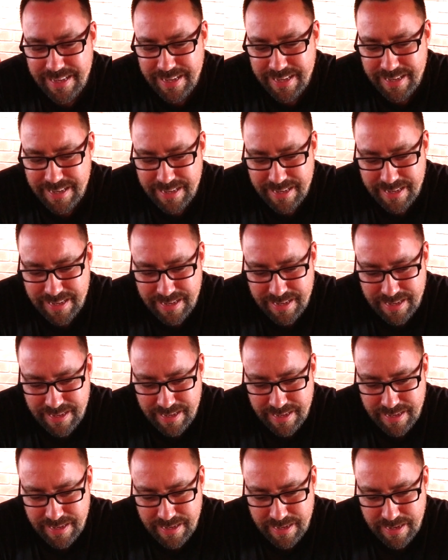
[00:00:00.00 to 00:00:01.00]

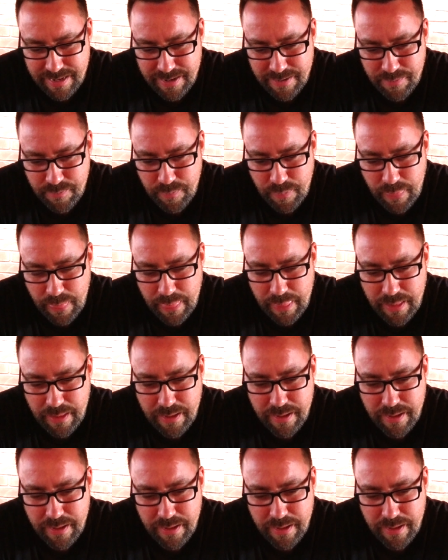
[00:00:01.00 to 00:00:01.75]
Nothing is said.